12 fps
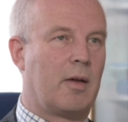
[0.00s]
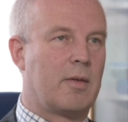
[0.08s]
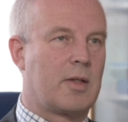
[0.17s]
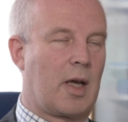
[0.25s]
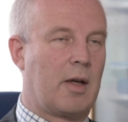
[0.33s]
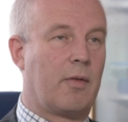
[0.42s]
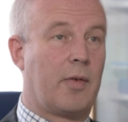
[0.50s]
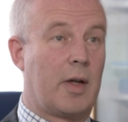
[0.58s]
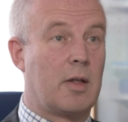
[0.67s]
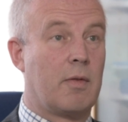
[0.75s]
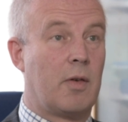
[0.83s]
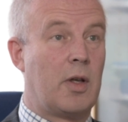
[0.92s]
side
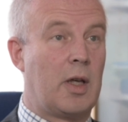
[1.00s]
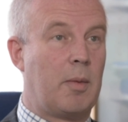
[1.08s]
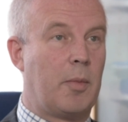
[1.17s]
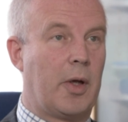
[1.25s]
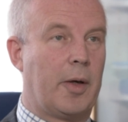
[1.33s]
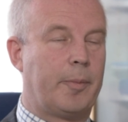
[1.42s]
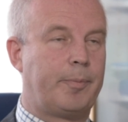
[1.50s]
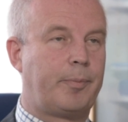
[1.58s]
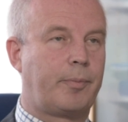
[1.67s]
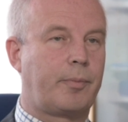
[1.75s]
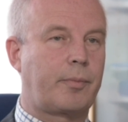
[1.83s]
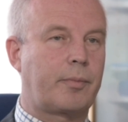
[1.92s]
effect of anemia.
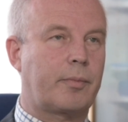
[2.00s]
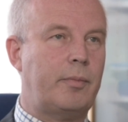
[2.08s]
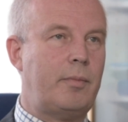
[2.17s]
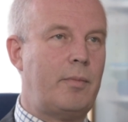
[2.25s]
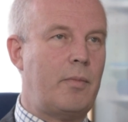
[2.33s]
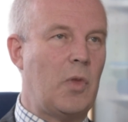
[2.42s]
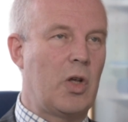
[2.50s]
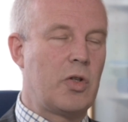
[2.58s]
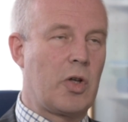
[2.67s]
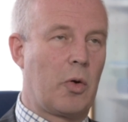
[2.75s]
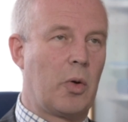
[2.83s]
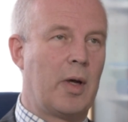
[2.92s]

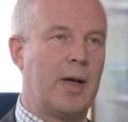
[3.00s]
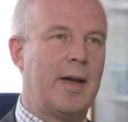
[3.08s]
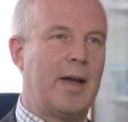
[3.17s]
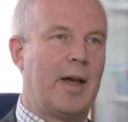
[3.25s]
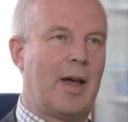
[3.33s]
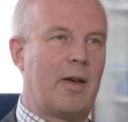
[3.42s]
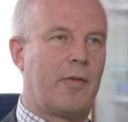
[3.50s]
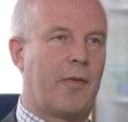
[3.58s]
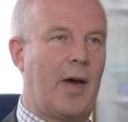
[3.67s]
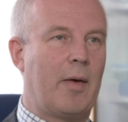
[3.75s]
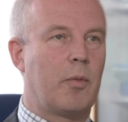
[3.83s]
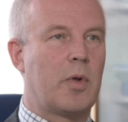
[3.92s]
So, in
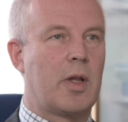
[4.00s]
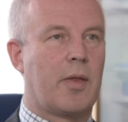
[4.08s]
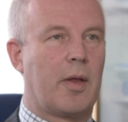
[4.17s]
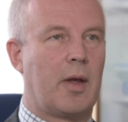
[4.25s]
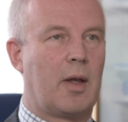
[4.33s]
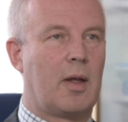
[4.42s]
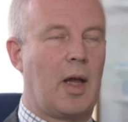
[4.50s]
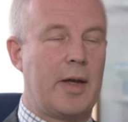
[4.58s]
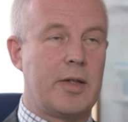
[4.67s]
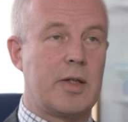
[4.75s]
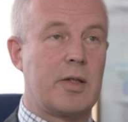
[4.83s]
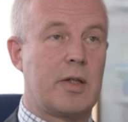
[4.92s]
fact, with the
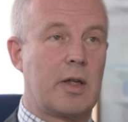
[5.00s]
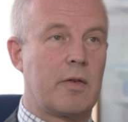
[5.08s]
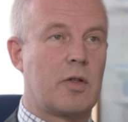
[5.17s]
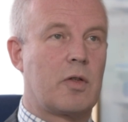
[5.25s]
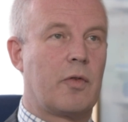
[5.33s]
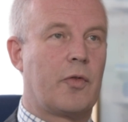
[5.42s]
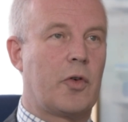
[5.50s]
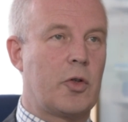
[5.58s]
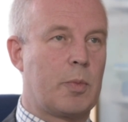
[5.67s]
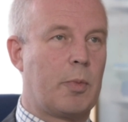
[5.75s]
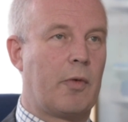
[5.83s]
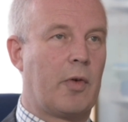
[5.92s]
licensing of
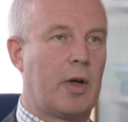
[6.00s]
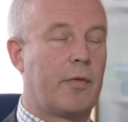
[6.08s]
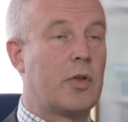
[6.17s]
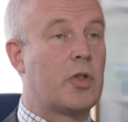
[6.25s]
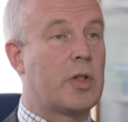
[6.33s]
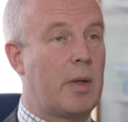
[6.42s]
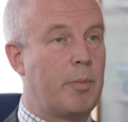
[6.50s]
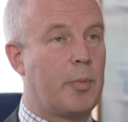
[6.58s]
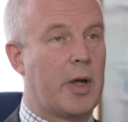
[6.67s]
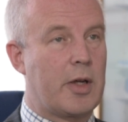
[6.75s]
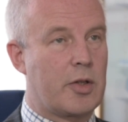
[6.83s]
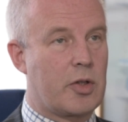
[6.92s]
sofosbuvir, for some
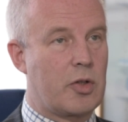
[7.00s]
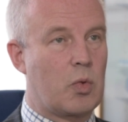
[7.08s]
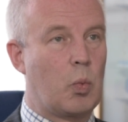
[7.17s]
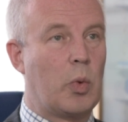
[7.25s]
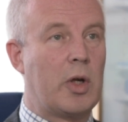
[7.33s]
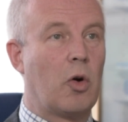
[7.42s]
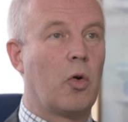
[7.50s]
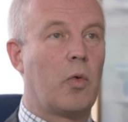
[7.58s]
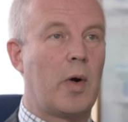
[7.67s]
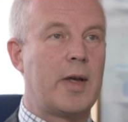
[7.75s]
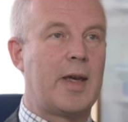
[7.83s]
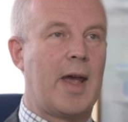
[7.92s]
patients, we
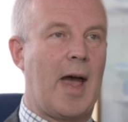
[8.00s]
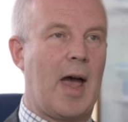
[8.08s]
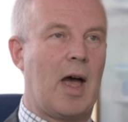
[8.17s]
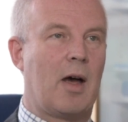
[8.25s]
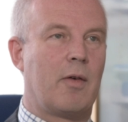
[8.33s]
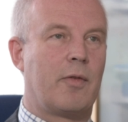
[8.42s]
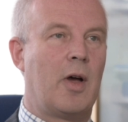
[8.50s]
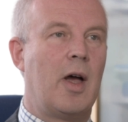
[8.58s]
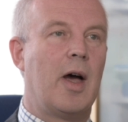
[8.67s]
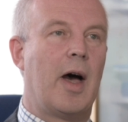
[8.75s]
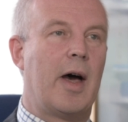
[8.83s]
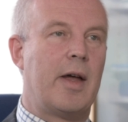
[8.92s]
already have
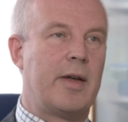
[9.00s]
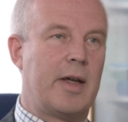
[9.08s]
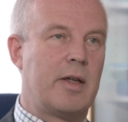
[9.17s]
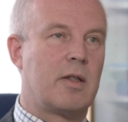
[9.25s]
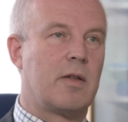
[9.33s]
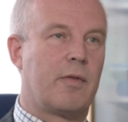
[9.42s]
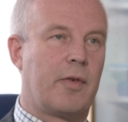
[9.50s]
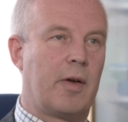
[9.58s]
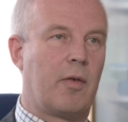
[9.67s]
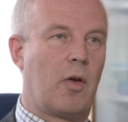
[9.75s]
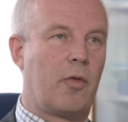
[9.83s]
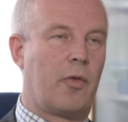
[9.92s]
an
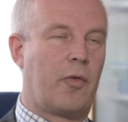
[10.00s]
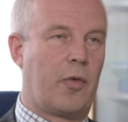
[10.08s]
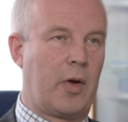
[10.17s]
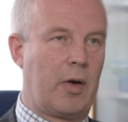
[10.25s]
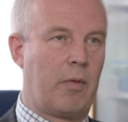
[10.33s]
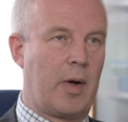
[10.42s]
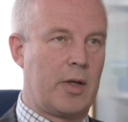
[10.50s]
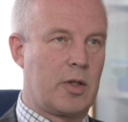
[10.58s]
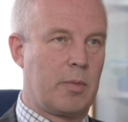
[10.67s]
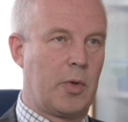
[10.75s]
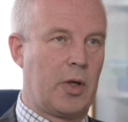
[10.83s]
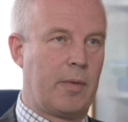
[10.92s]
interferon-free
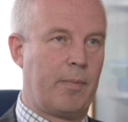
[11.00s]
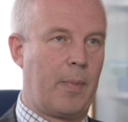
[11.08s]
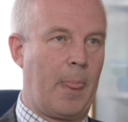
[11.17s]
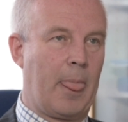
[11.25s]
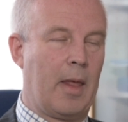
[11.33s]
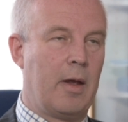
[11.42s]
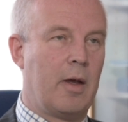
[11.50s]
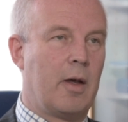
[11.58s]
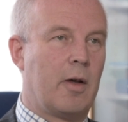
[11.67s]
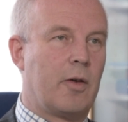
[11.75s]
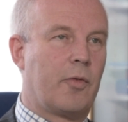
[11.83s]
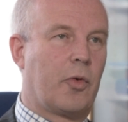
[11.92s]
regimen.
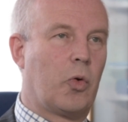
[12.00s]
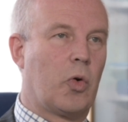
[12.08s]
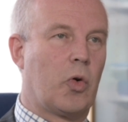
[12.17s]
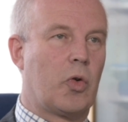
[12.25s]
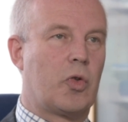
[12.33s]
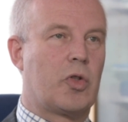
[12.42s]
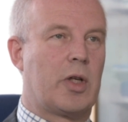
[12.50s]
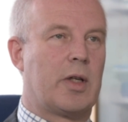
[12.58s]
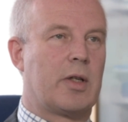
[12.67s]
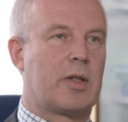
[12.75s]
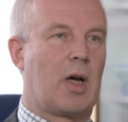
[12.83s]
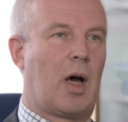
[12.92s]
For
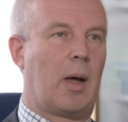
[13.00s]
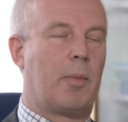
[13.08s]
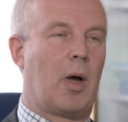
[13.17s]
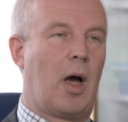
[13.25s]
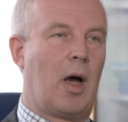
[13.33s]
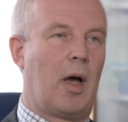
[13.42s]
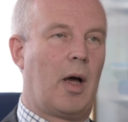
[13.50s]
genotypes